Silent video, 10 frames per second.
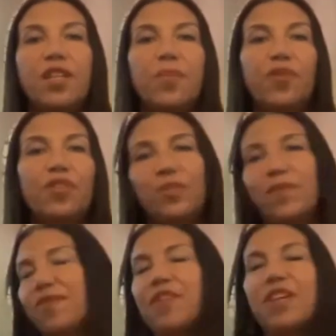the push
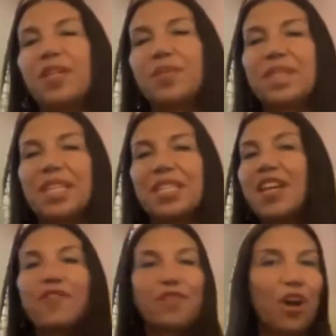twin flames like
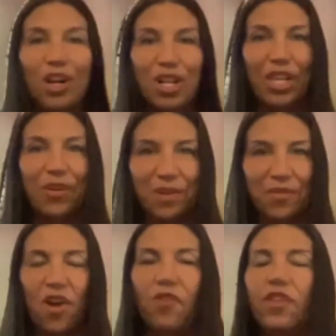life and heart like a
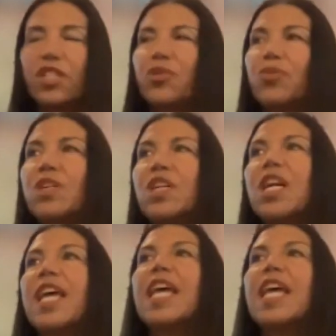revolving door.